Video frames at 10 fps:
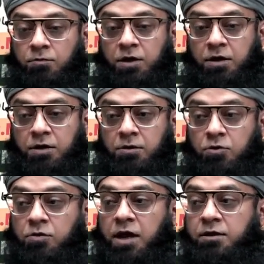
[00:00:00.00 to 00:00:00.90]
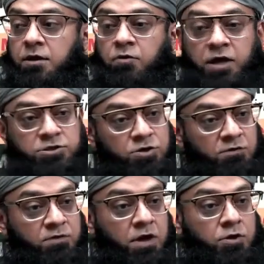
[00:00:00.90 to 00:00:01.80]
We look at the
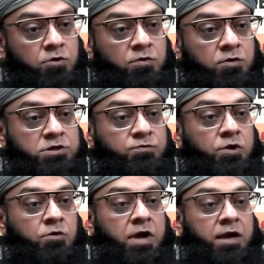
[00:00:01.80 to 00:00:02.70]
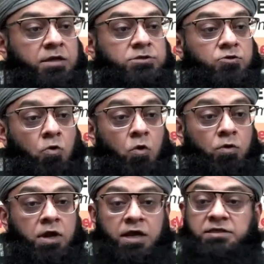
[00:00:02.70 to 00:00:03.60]
grandeur of the universe, we look at His
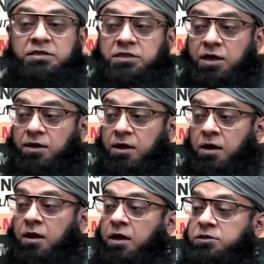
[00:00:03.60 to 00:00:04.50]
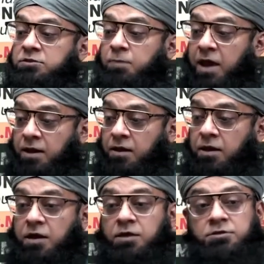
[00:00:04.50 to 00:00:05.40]
throne, His seat, His
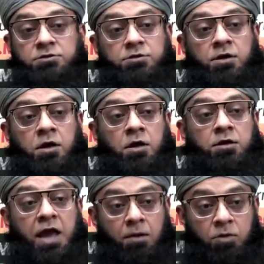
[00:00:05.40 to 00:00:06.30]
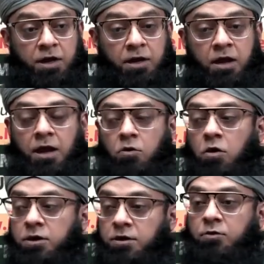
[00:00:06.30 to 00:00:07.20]
pen, His tablet, and
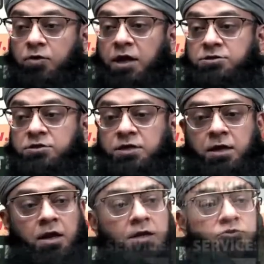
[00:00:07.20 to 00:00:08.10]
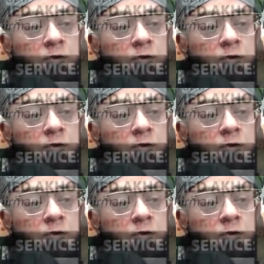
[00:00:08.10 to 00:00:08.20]
all other creations that Allah